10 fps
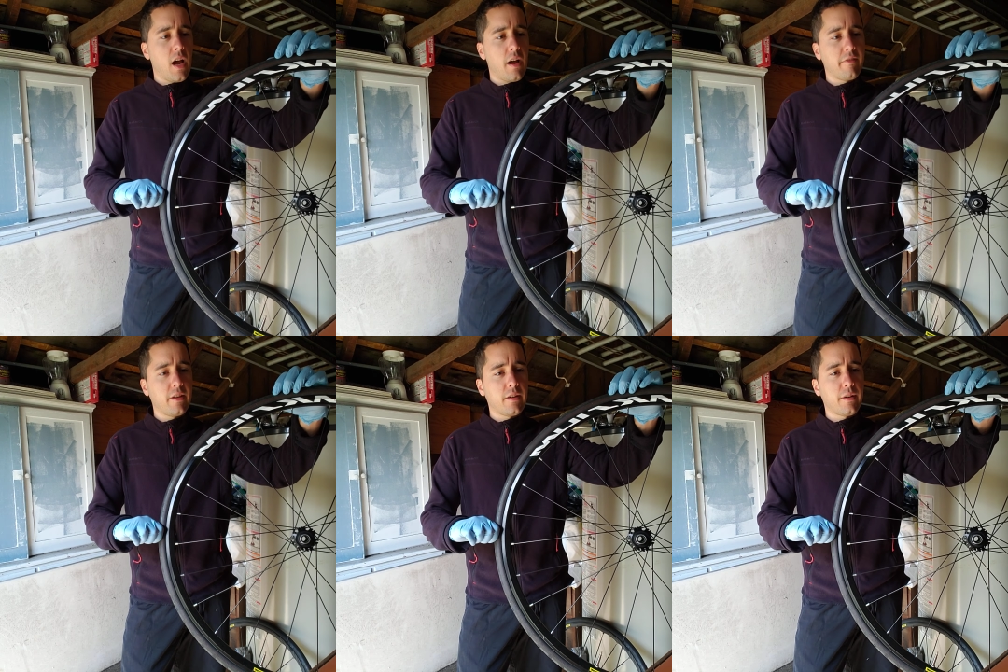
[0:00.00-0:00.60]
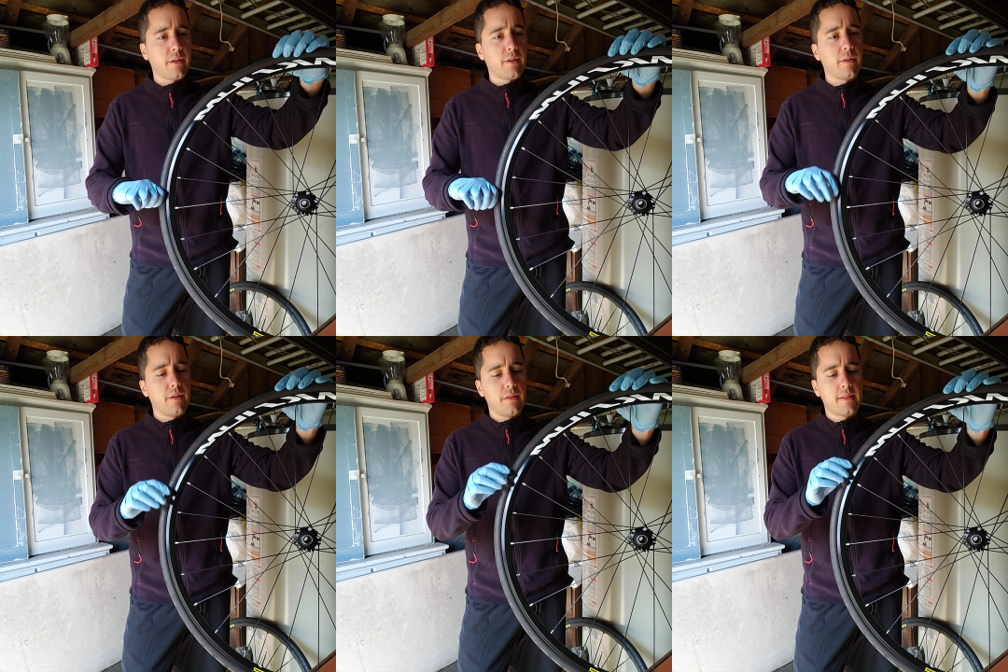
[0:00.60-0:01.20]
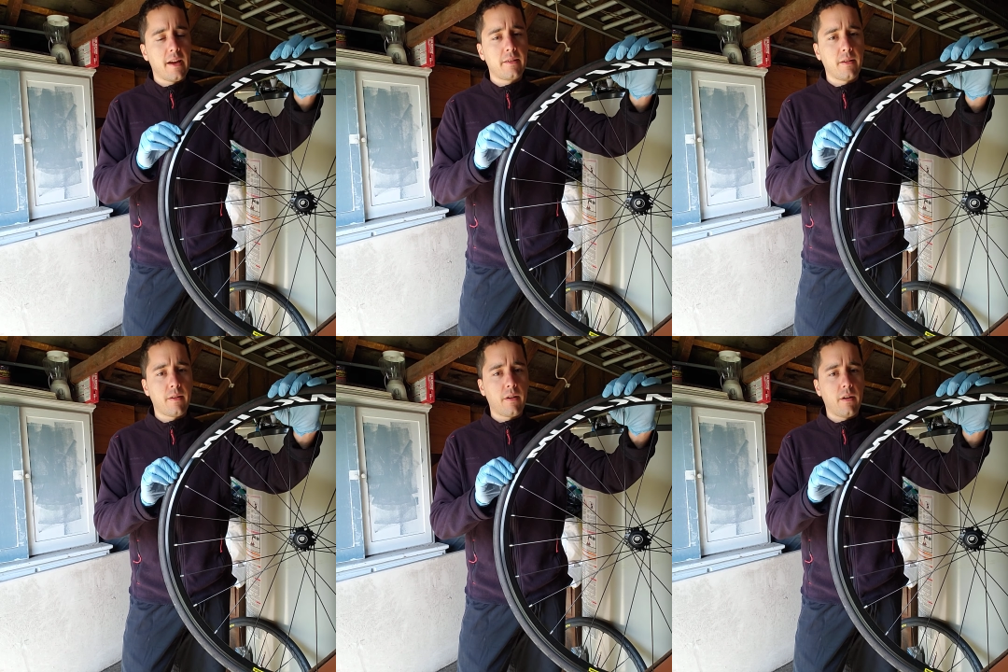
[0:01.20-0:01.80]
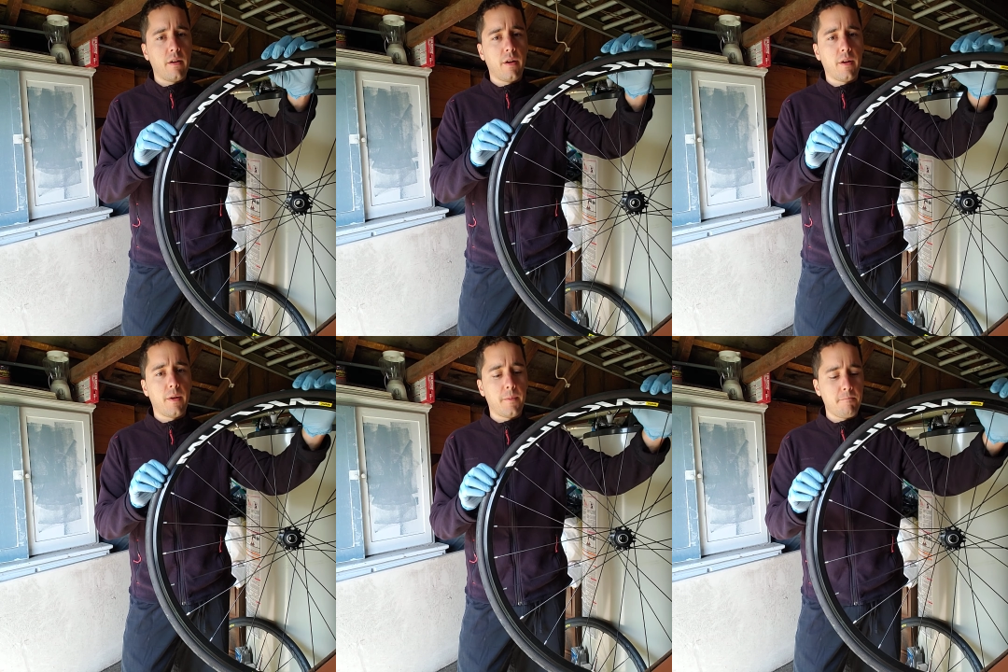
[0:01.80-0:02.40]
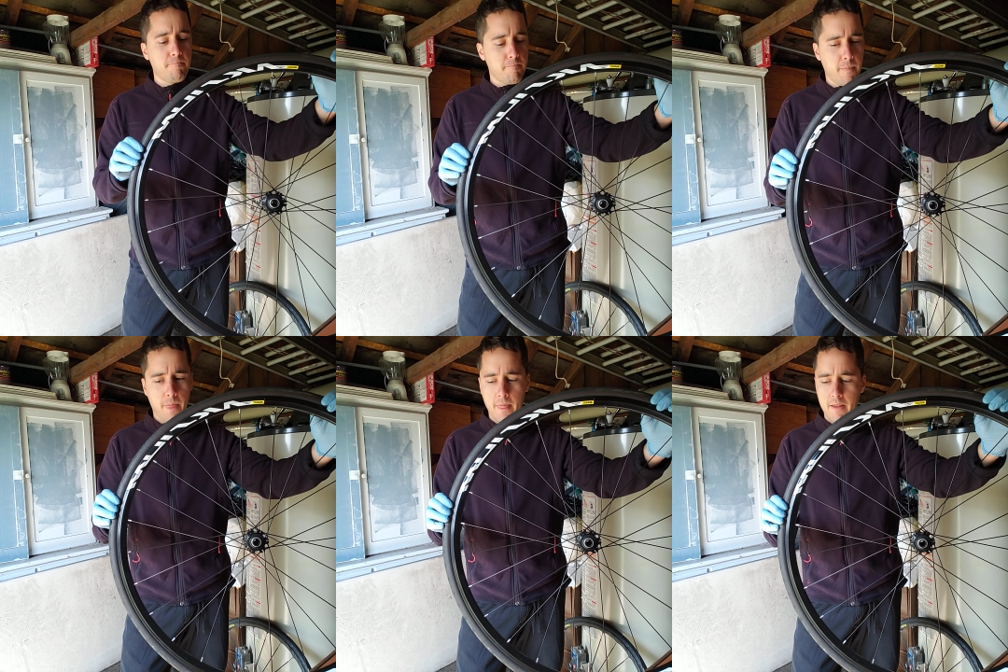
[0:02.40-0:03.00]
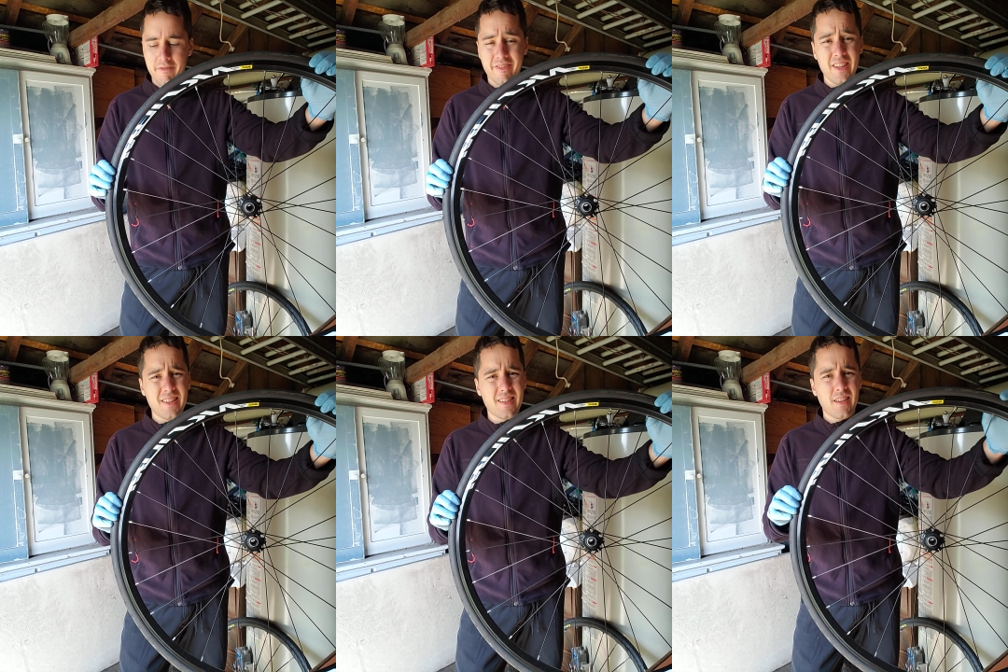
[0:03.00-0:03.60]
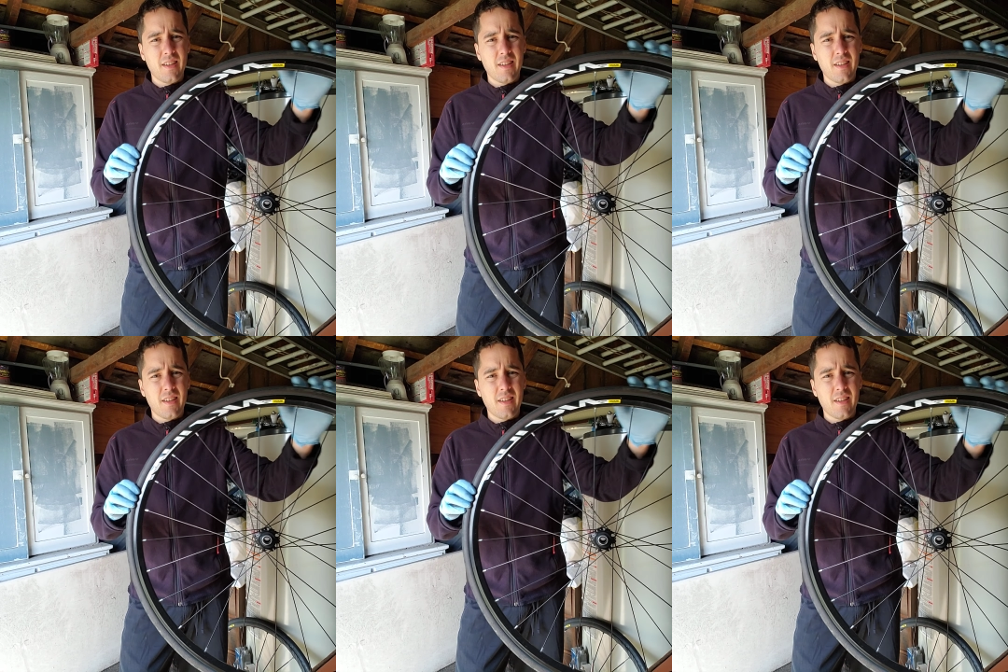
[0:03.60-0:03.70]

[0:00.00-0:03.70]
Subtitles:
having a tighter fit,